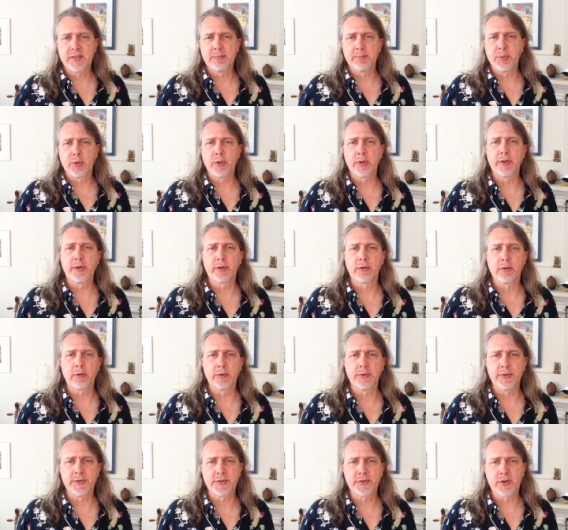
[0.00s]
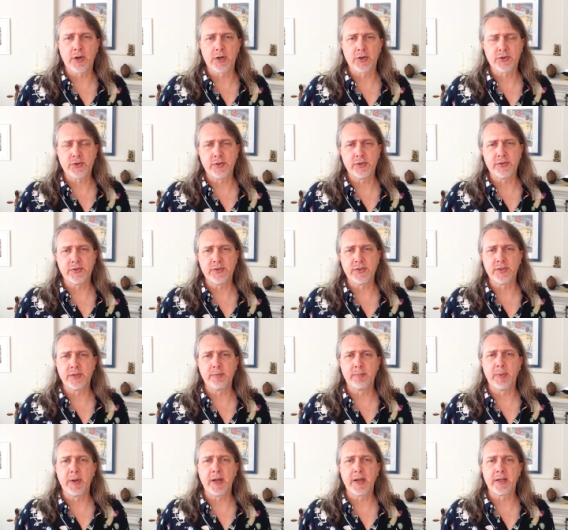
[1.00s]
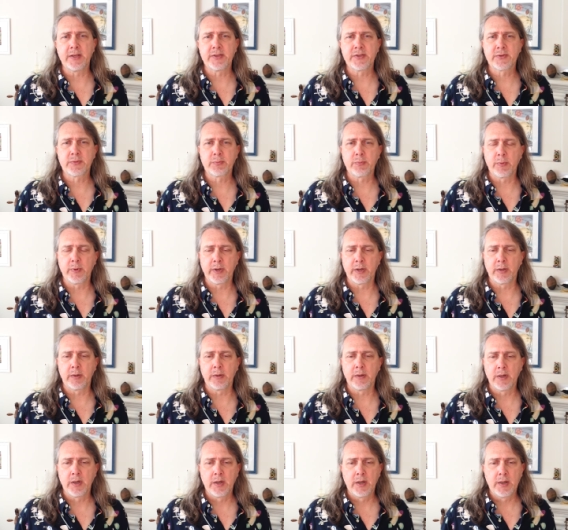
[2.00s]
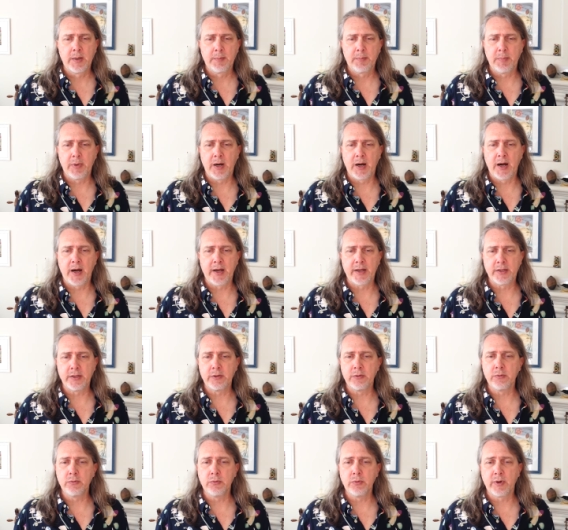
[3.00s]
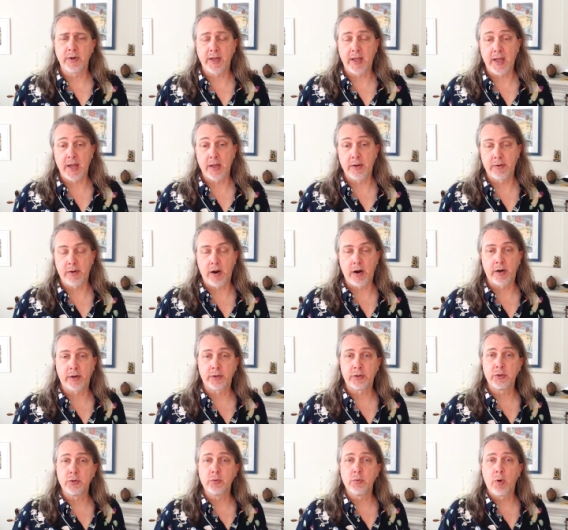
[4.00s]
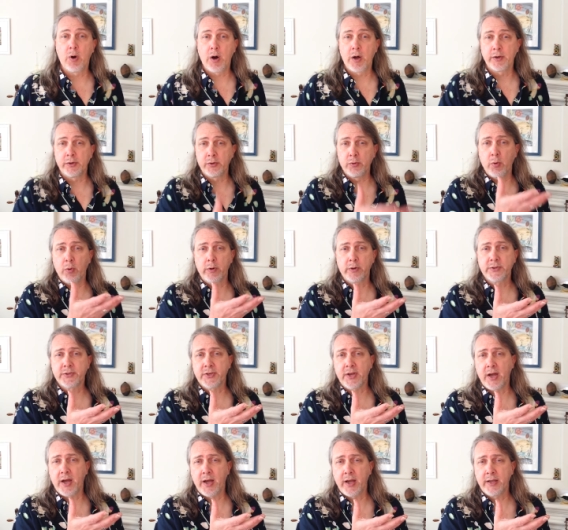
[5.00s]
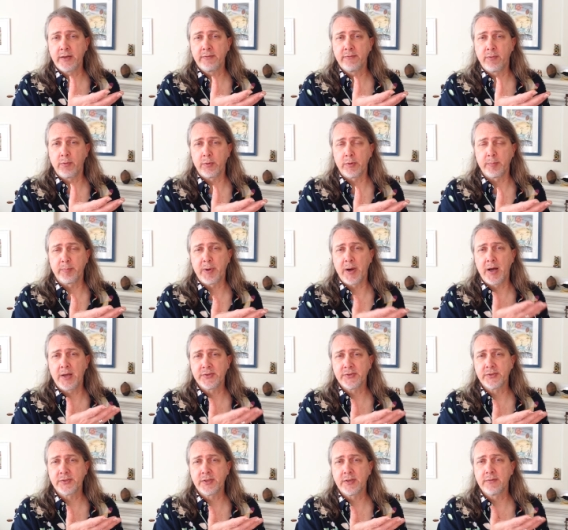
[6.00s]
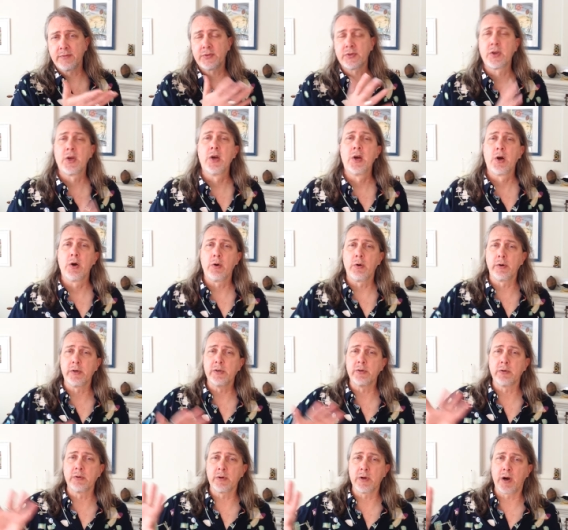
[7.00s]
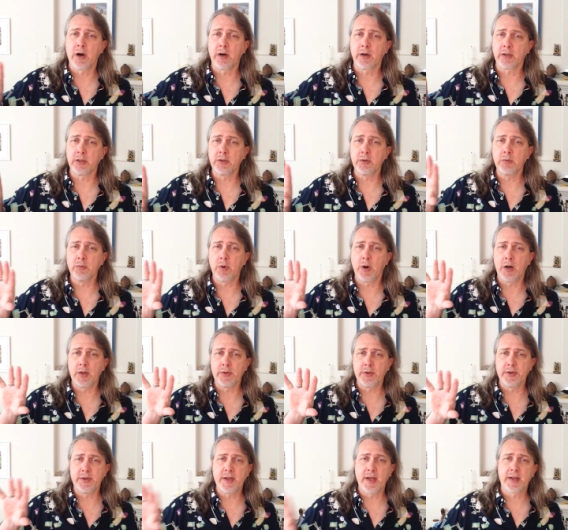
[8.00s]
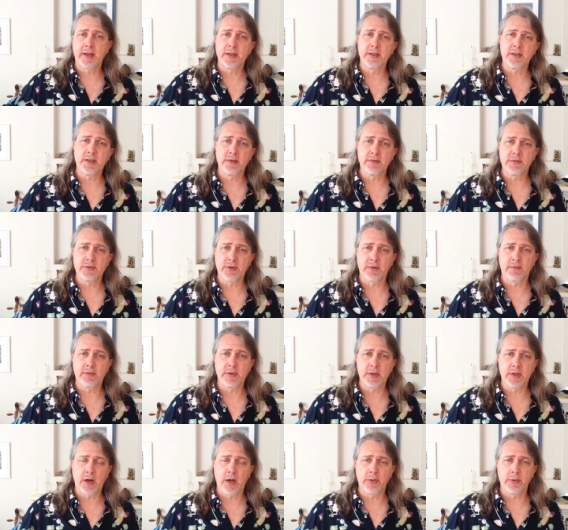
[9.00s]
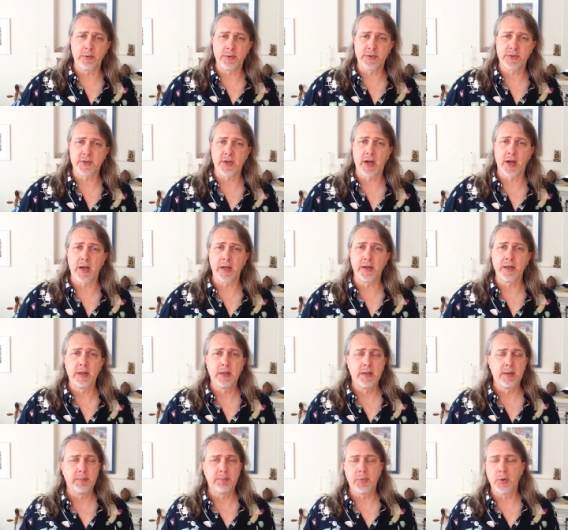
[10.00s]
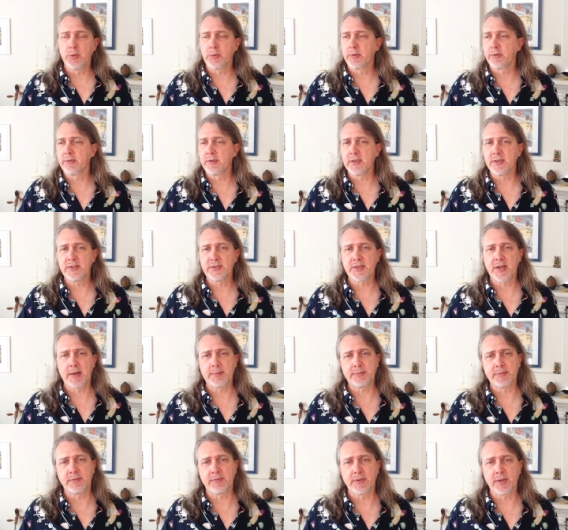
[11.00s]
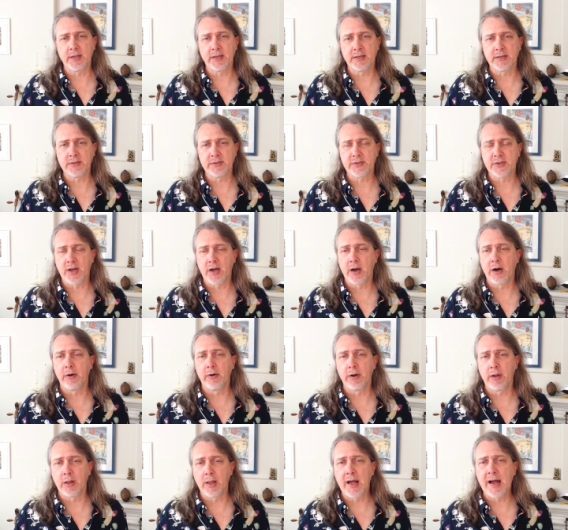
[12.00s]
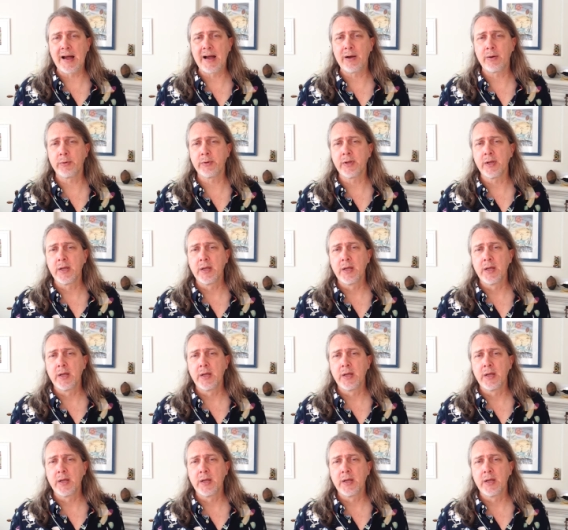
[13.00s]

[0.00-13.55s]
in political discussions and debates, whereby you can argue on your side for the positives, or you can argue on the negatives of the other side. Both of these types of things are allowed.